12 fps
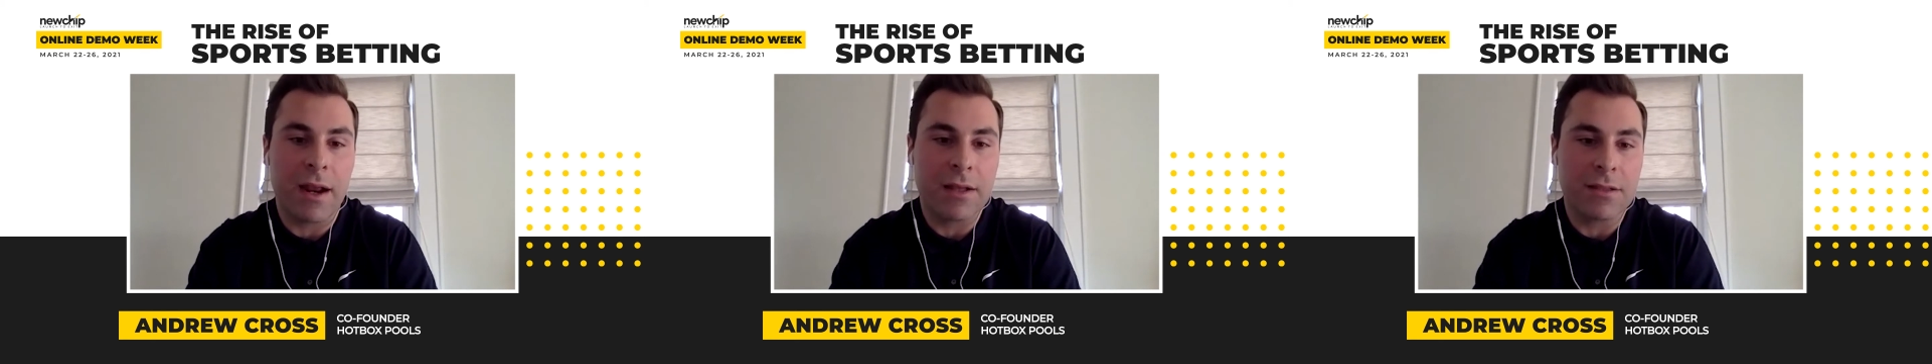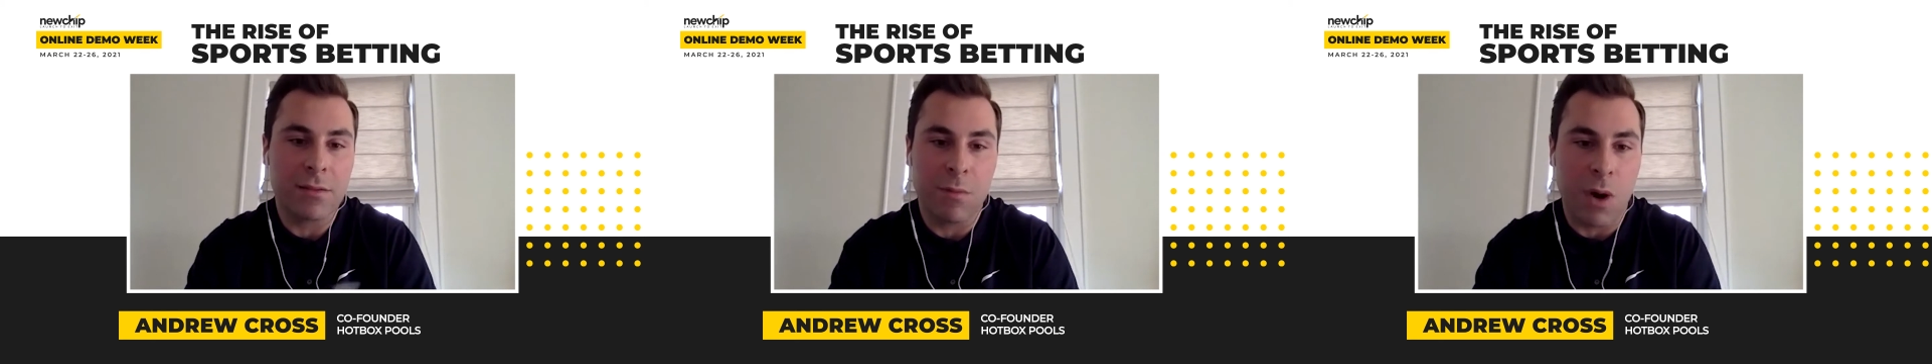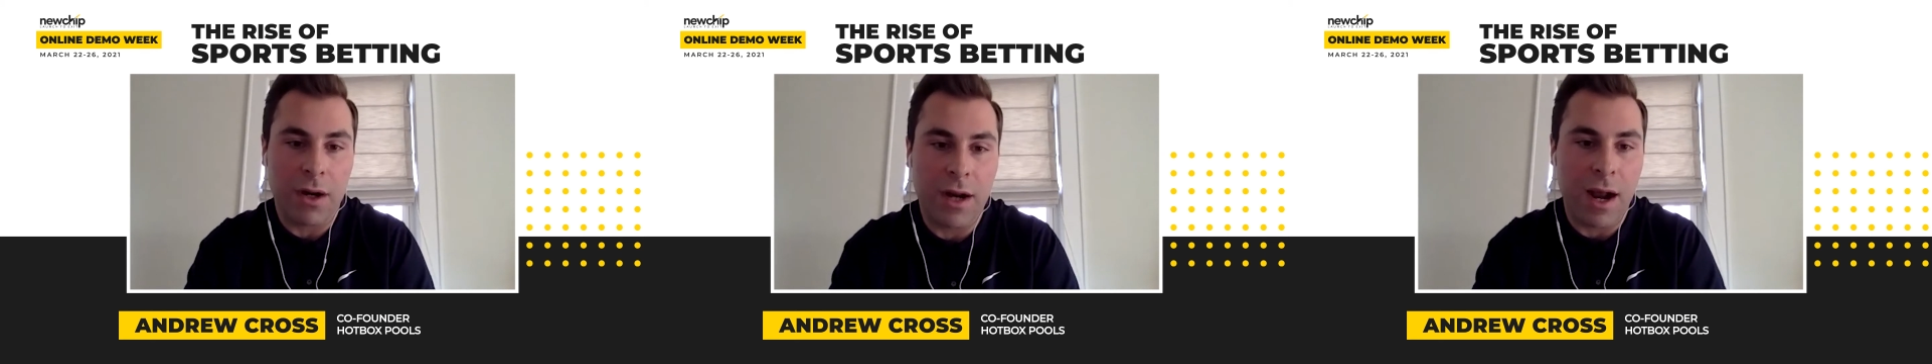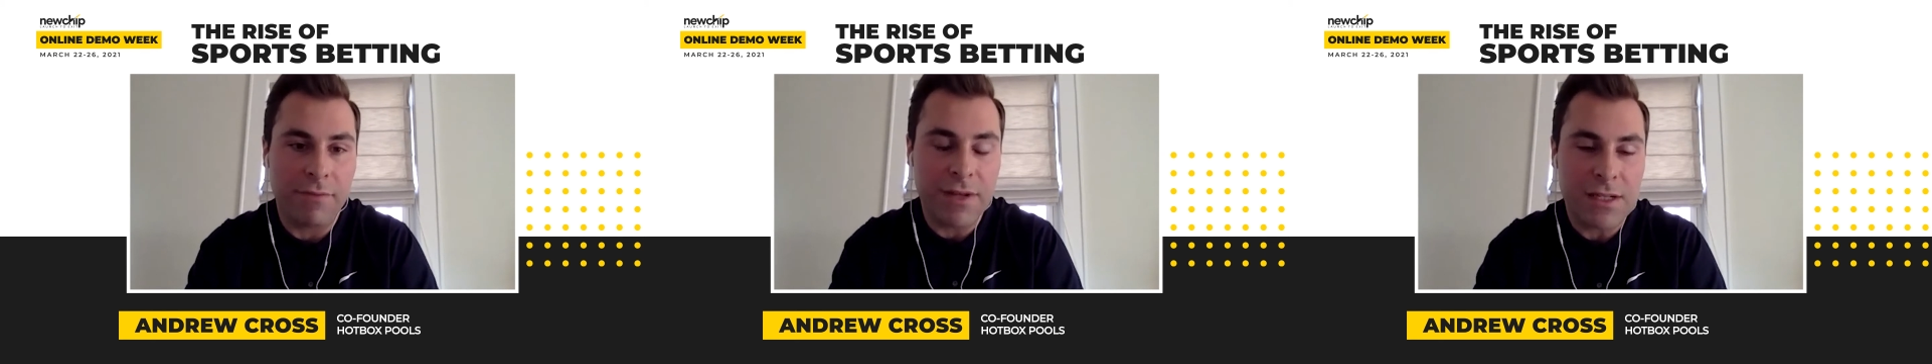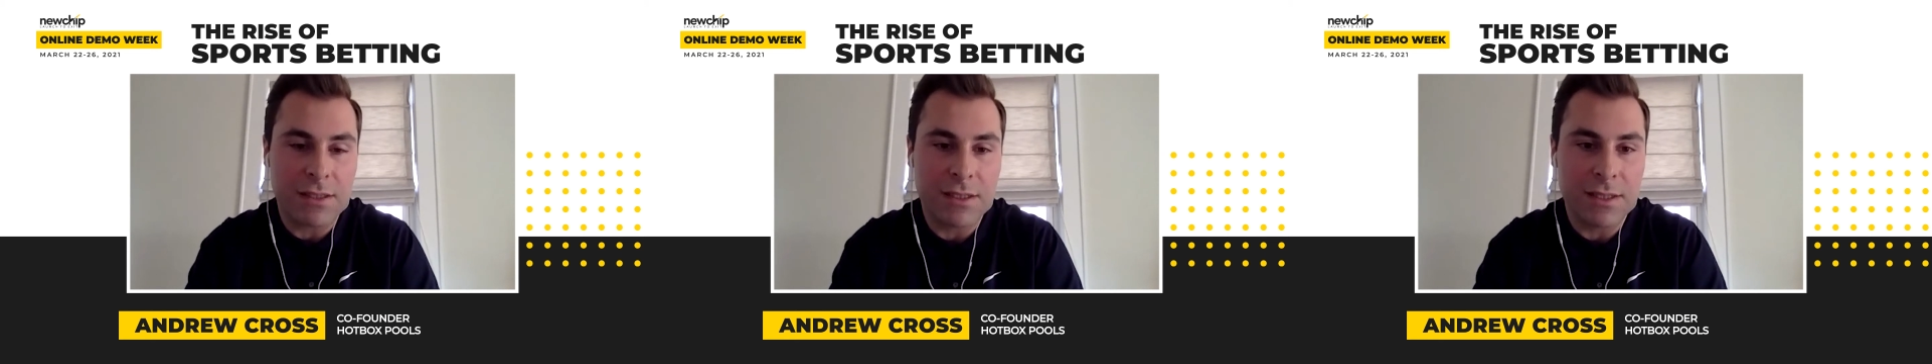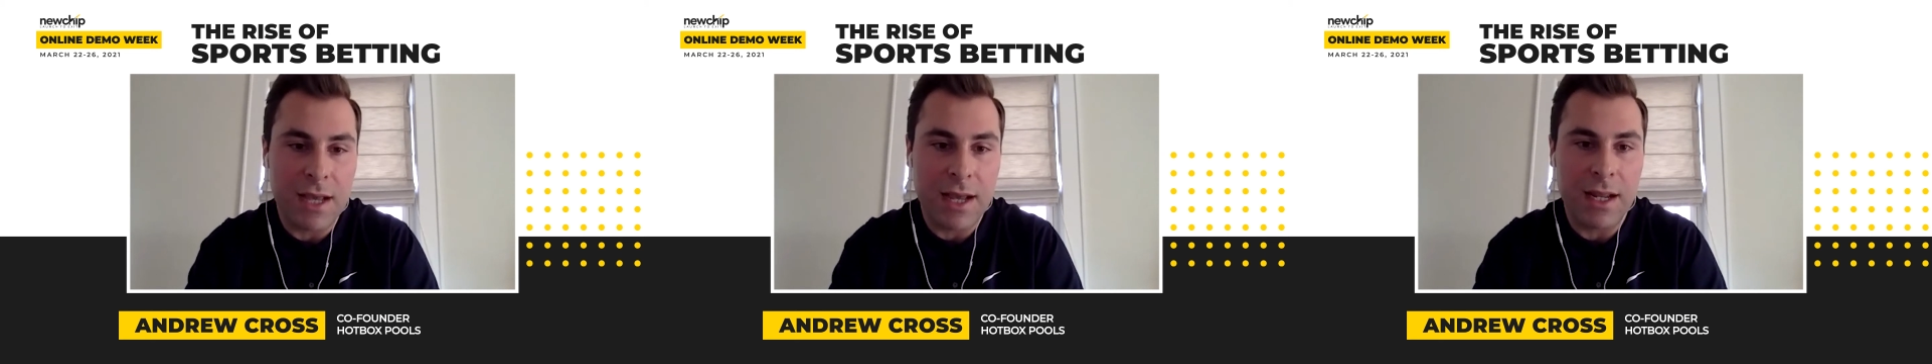As Mark obviously
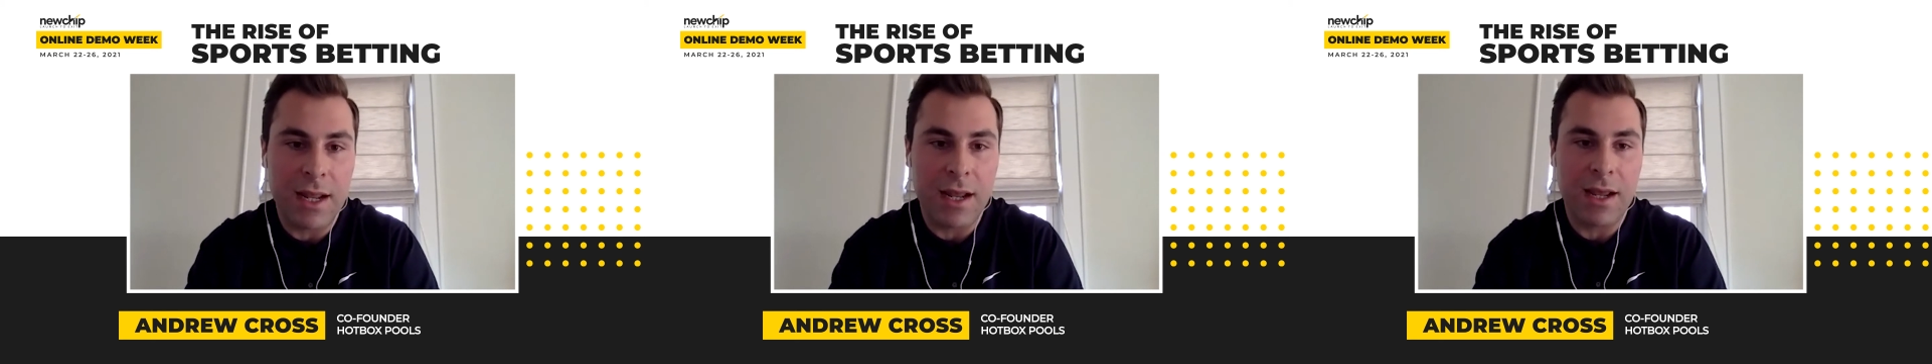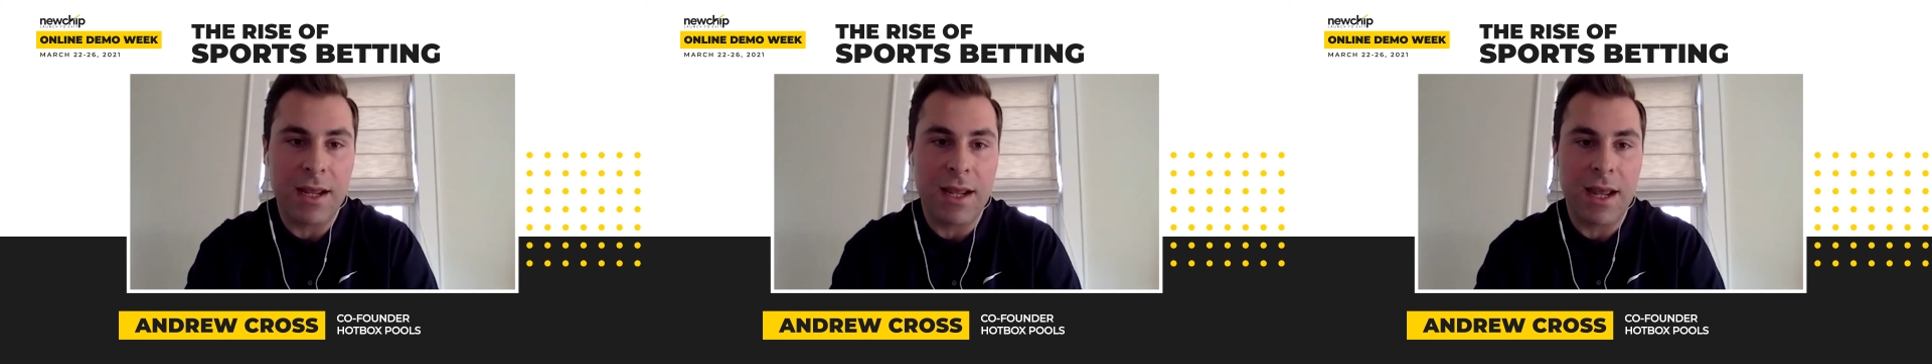said, he